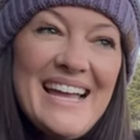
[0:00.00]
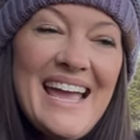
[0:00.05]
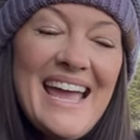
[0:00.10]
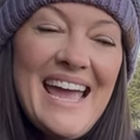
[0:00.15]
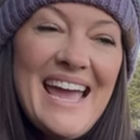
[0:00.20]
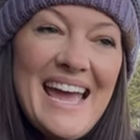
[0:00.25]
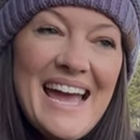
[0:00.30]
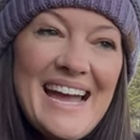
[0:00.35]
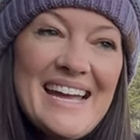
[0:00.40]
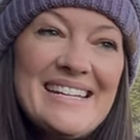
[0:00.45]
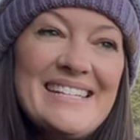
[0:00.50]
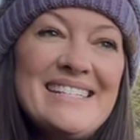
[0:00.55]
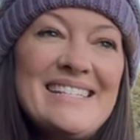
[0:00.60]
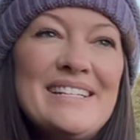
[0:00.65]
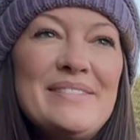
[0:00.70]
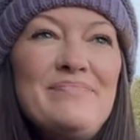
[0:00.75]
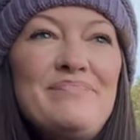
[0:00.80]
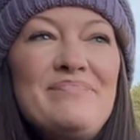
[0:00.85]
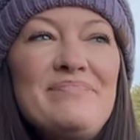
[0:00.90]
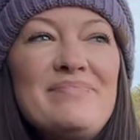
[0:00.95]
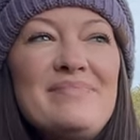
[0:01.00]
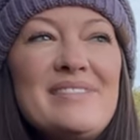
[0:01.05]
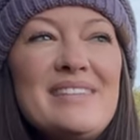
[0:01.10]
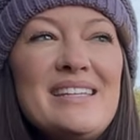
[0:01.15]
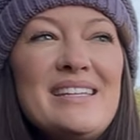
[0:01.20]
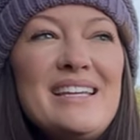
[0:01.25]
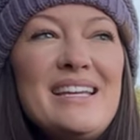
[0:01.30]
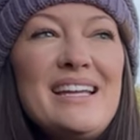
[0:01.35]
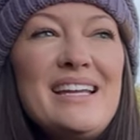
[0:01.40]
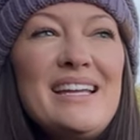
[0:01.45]
and
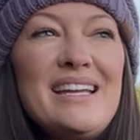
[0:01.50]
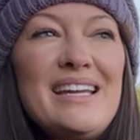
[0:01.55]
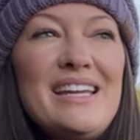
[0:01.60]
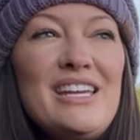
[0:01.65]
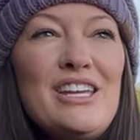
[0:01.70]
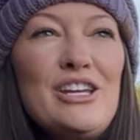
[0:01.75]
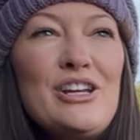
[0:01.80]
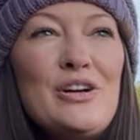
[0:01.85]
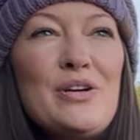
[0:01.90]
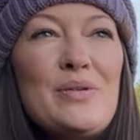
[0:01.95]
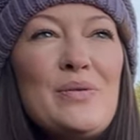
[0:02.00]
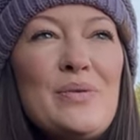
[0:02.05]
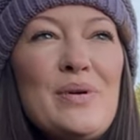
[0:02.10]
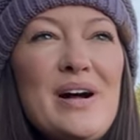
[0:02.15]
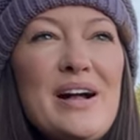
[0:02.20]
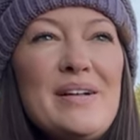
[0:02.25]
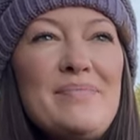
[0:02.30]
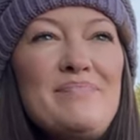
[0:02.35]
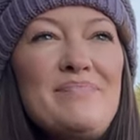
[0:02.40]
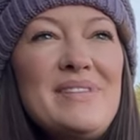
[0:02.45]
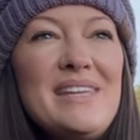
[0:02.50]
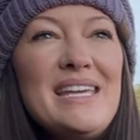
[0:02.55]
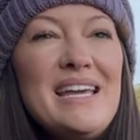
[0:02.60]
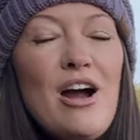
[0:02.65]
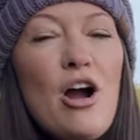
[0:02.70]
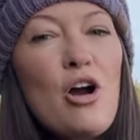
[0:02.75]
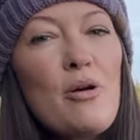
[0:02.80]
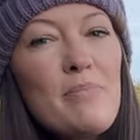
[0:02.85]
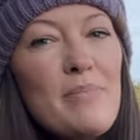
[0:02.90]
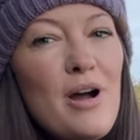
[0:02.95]
you know
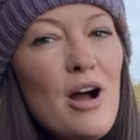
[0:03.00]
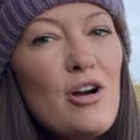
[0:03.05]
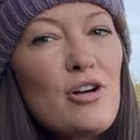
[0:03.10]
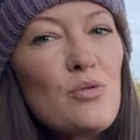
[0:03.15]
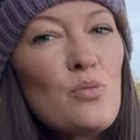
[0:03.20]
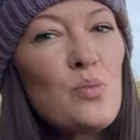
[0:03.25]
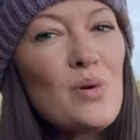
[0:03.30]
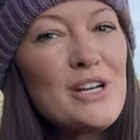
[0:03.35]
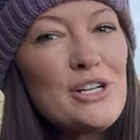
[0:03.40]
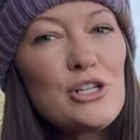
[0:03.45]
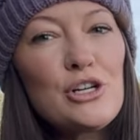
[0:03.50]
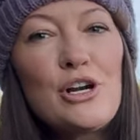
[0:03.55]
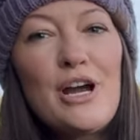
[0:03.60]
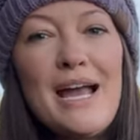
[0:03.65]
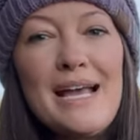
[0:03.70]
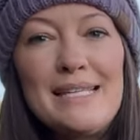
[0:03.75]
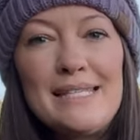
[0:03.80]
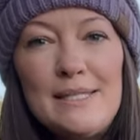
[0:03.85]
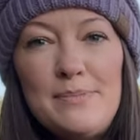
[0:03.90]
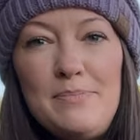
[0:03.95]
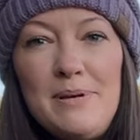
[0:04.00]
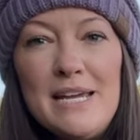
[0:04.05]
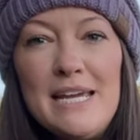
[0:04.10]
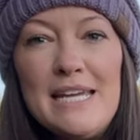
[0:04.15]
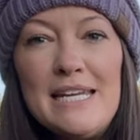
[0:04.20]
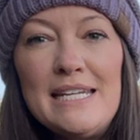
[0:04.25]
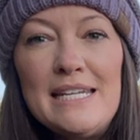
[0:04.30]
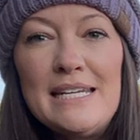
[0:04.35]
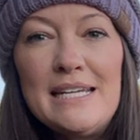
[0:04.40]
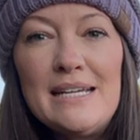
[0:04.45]
our, um, our winter has
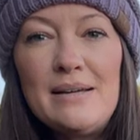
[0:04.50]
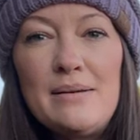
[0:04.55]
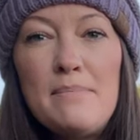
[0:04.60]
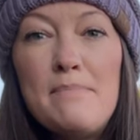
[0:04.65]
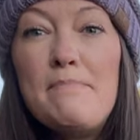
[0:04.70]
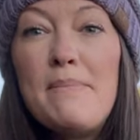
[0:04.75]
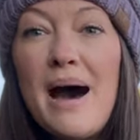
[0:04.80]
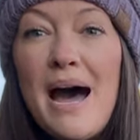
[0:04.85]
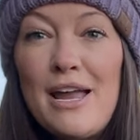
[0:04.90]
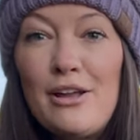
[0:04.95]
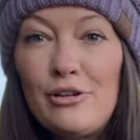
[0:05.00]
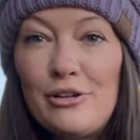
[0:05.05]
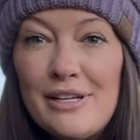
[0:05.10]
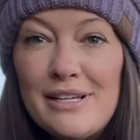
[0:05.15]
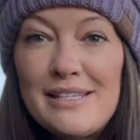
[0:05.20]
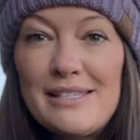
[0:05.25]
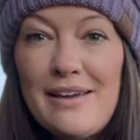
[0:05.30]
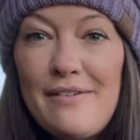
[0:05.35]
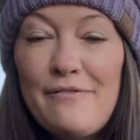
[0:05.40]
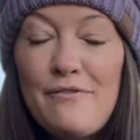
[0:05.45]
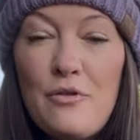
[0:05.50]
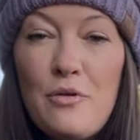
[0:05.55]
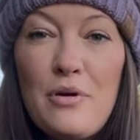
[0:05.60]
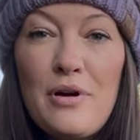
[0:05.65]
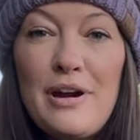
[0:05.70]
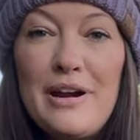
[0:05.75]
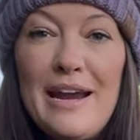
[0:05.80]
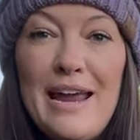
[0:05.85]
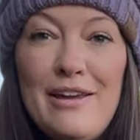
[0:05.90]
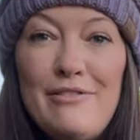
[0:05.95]
been mild except
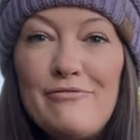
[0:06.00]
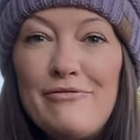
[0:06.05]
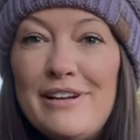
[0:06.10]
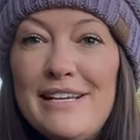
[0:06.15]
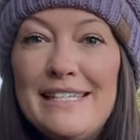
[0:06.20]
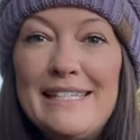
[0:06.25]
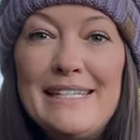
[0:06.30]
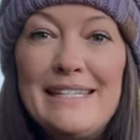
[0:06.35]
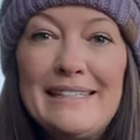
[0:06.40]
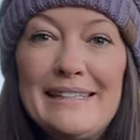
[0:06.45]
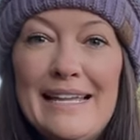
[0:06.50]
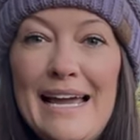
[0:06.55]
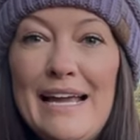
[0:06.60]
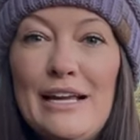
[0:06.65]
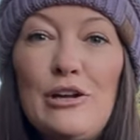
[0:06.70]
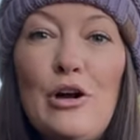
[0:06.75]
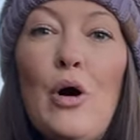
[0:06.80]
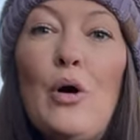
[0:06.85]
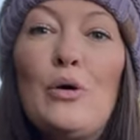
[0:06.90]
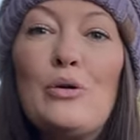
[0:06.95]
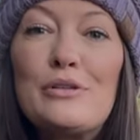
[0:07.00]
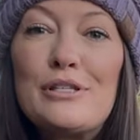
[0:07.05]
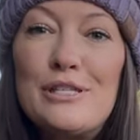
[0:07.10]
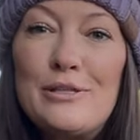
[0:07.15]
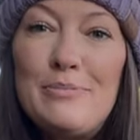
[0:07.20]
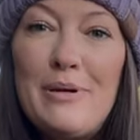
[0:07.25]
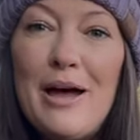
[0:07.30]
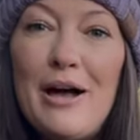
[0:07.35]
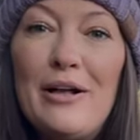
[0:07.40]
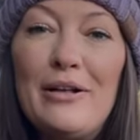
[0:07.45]
for a recent like cold
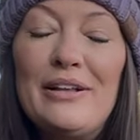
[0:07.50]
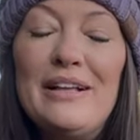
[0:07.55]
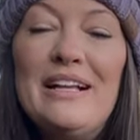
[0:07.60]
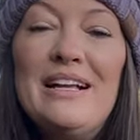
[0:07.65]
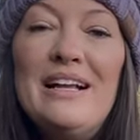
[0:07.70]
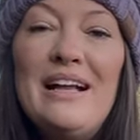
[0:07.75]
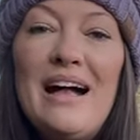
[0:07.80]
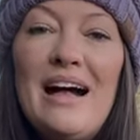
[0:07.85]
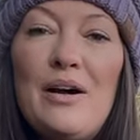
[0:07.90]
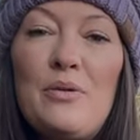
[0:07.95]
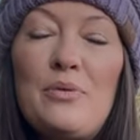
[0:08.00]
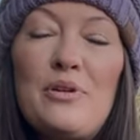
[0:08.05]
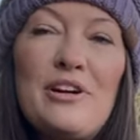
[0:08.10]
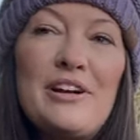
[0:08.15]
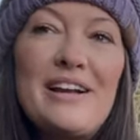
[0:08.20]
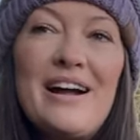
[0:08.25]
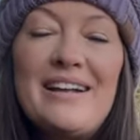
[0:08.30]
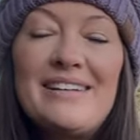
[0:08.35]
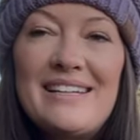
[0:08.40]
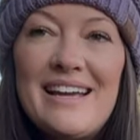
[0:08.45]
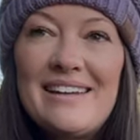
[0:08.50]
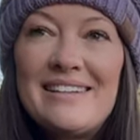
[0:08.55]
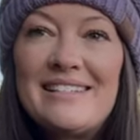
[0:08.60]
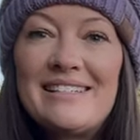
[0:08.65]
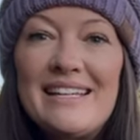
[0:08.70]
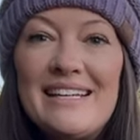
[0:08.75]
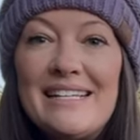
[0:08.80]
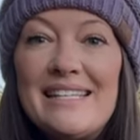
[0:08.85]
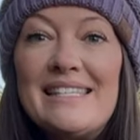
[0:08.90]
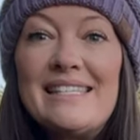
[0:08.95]
spell uh, where it got down to
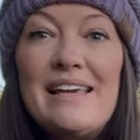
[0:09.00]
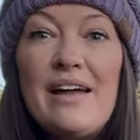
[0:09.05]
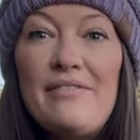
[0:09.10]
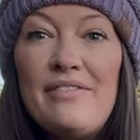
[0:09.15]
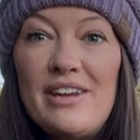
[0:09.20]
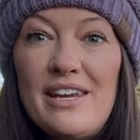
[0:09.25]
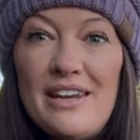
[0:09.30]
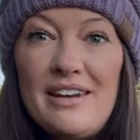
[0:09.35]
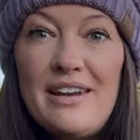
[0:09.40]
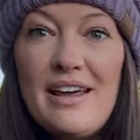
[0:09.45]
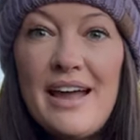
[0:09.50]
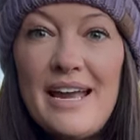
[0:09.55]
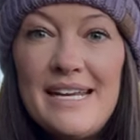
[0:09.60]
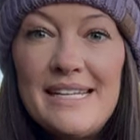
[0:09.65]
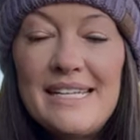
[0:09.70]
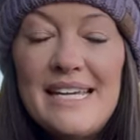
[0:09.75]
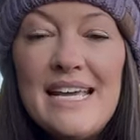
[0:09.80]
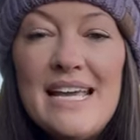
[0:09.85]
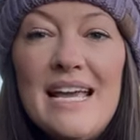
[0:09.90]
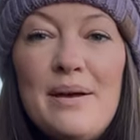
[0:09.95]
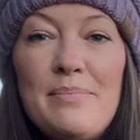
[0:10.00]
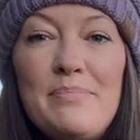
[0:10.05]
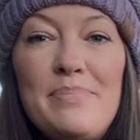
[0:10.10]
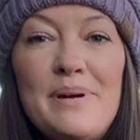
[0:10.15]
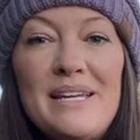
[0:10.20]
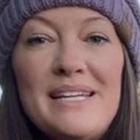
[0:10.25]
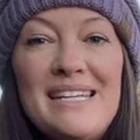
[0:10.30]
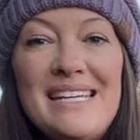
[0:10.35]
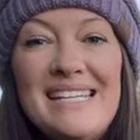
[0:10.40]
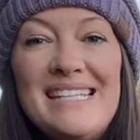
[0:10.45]
like 7 at night.
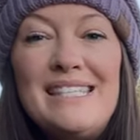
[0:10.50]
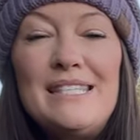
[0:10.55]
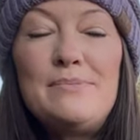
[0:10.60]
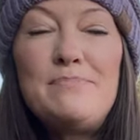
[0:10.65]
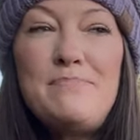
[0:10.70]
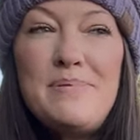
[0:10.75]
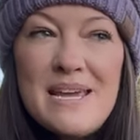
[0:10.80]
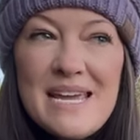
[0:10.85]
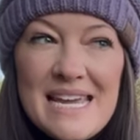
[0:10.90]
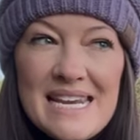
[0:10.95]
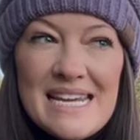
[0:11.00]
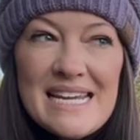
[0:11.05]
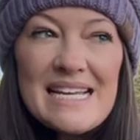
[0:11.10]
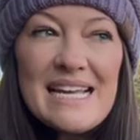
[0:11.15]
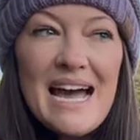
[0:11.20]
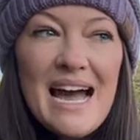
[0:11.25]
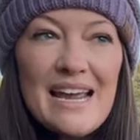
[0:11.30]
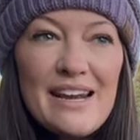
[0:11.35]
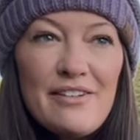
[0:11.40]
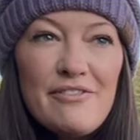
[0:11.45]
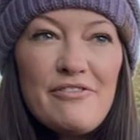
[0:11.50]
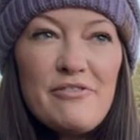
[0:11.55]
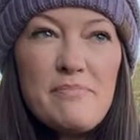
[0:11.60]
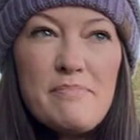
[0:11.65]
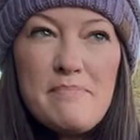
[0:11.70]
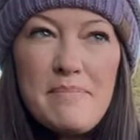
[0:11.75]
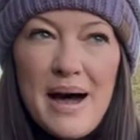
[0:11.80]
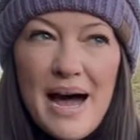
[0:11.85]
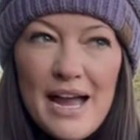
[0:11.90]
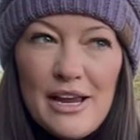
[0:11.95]
But it's been kind of
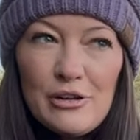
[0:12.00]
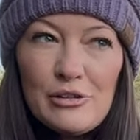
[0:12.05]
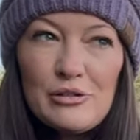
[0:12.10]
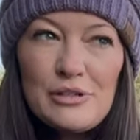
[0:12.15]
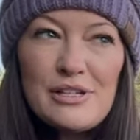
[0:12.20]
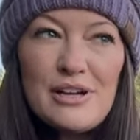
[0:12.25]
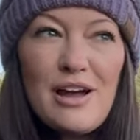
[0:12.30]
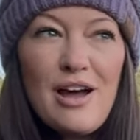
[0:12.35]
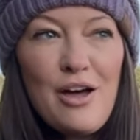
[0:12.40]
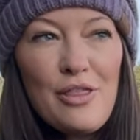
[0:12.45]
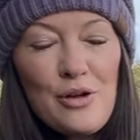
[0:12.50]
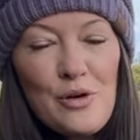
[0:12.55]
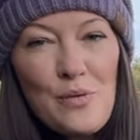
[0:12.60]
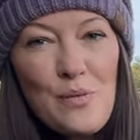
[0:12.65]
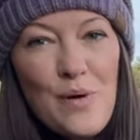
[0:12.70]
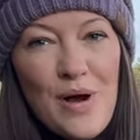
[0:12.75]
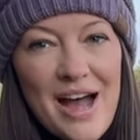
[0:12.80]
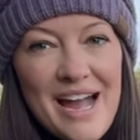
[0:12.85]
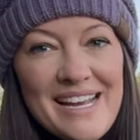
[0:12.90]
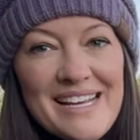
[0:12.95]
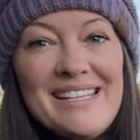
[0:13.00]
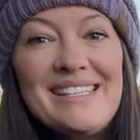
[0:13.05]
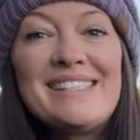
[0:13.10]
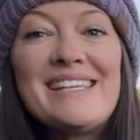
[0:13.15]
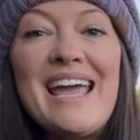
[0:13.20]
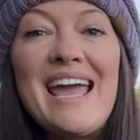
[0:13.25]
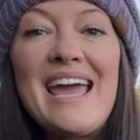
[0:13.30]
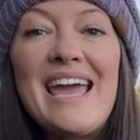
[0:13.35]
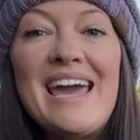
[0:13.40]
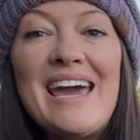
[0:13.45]
mild otherwise
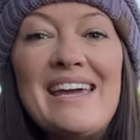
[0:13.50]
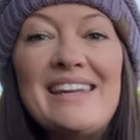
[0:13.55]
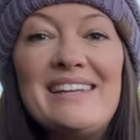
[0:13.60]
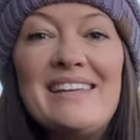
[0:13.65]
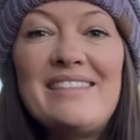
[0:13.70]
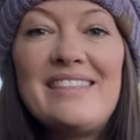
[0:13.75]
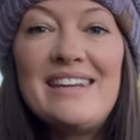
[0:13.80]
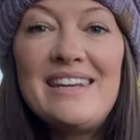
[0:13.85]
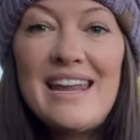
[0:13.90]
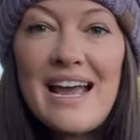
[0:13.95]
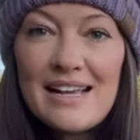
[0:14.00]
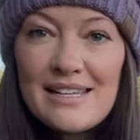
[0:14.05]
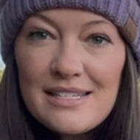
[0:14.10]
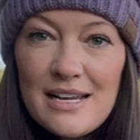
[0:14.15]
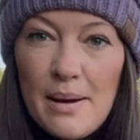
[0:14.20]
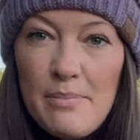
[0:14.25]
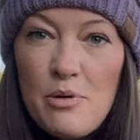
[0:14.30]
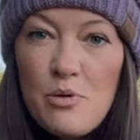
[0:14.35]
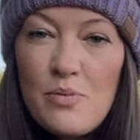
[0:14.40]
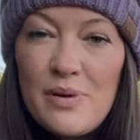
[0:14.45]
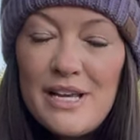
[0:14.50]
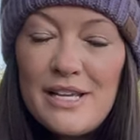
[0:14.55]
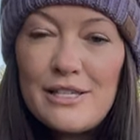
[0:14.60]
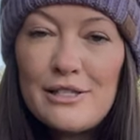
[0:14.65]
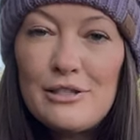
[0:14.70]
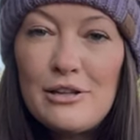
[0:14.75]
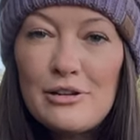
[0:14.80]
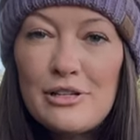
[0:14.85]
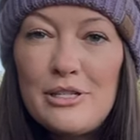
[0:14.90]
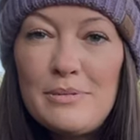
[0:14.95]
and the next couple weeks
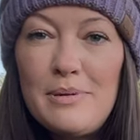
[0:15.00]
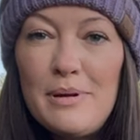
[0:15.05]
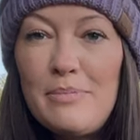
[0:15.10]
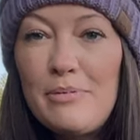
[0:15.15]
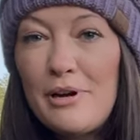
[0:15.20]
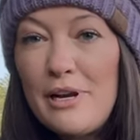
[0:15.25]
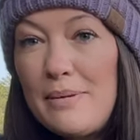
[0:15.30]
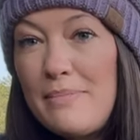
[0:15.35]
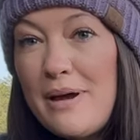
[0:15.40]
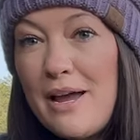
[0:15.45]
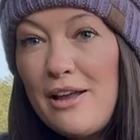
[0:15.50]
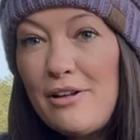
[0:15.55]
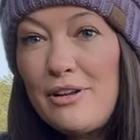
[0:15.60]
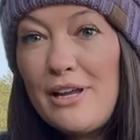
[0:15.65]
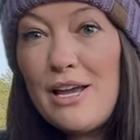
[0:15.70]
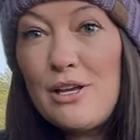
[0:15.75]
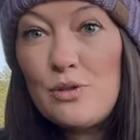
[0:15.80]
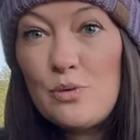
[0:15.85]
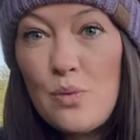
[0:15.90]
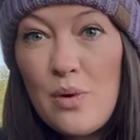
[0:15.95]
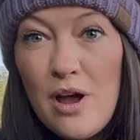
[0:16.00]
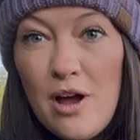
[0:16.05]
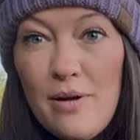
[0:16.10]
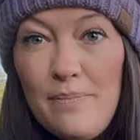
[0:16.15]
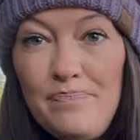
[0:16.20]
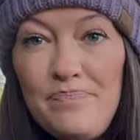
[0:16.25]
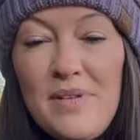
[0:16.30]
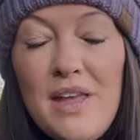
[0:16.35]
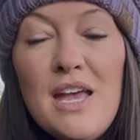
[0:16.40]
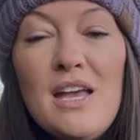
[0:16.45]
look to be pretty mild as well.